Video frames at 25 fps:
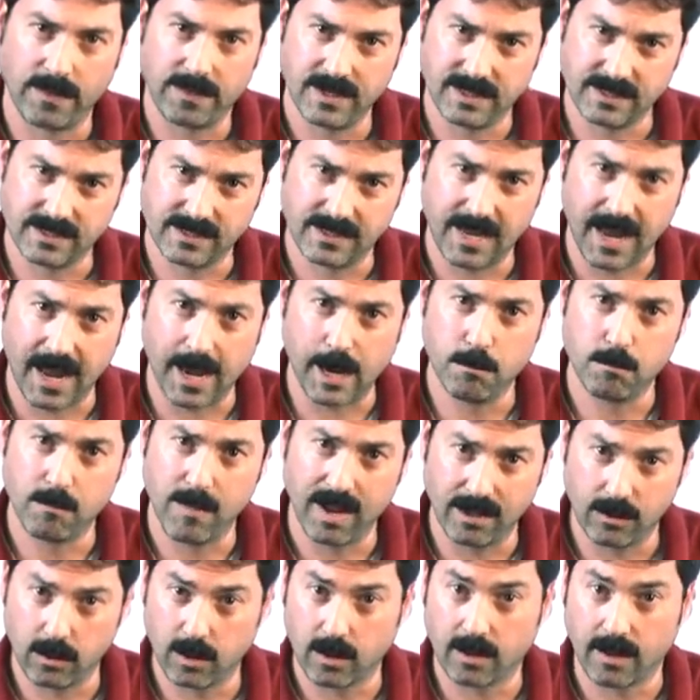this game
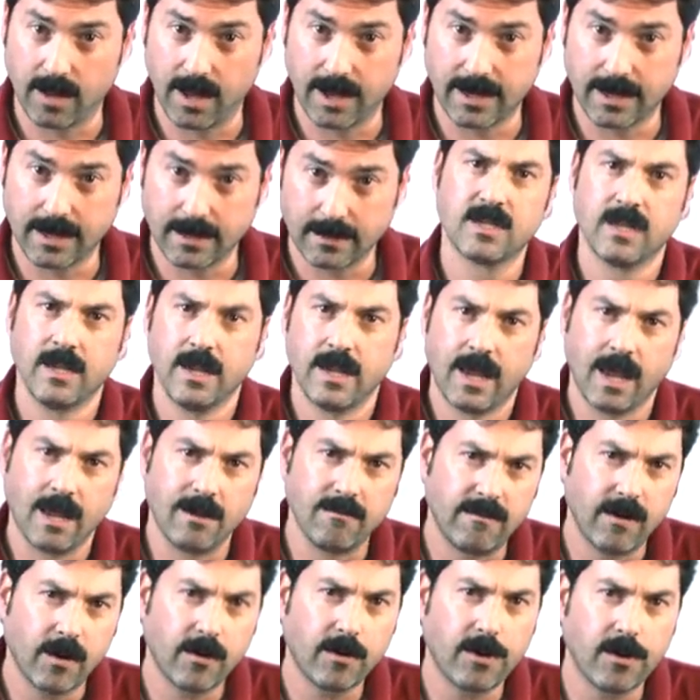may look like.
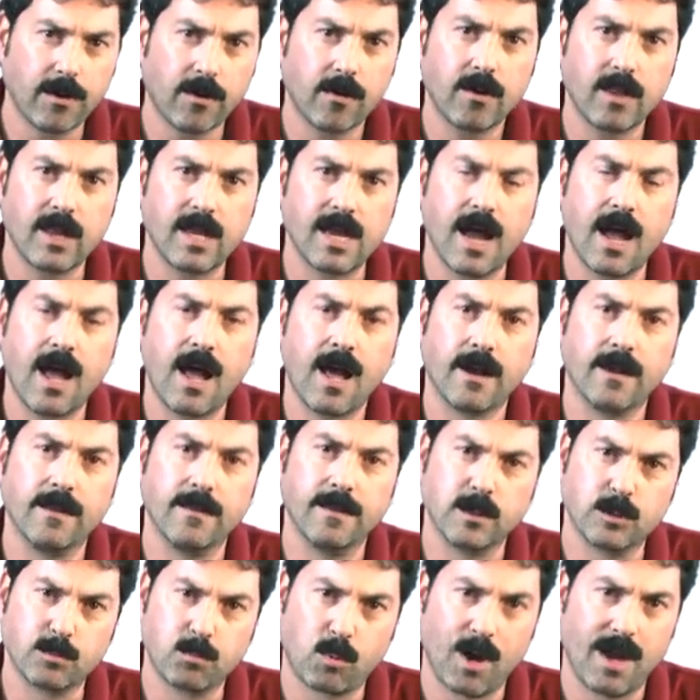And very early on
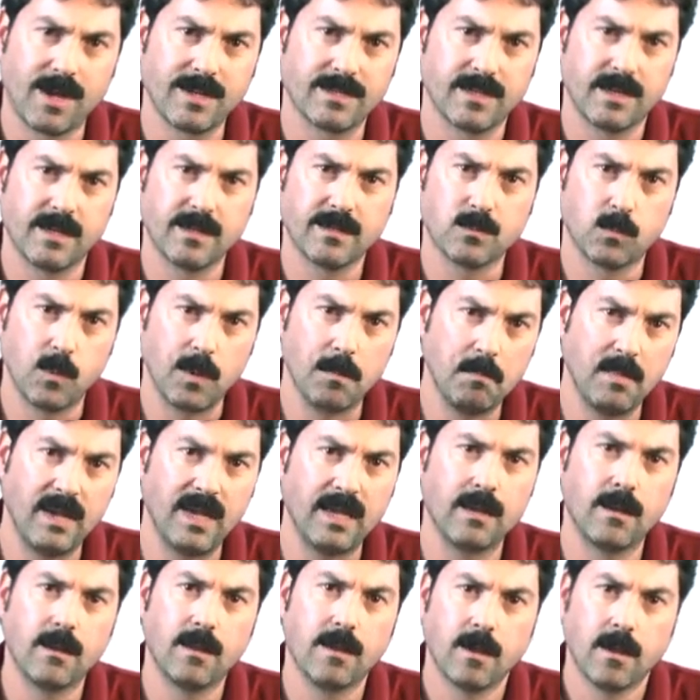in this process, we
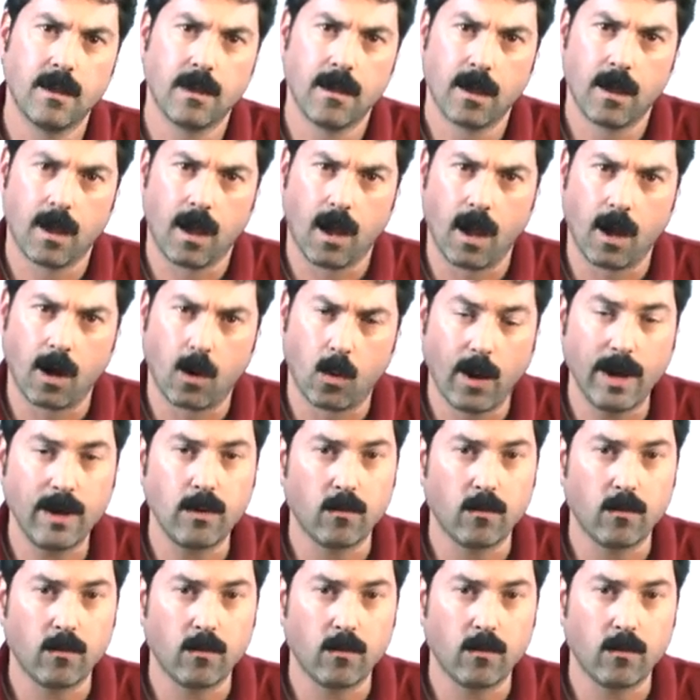meet quite